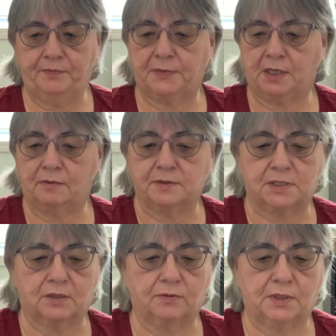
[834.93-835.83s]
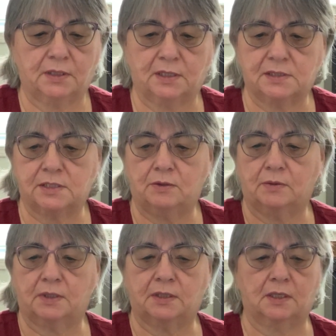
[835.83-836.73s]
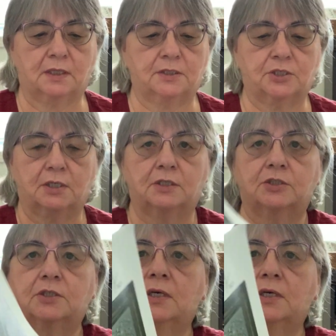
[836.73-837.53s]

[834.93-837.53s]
That was the green. That's the only thing I changed.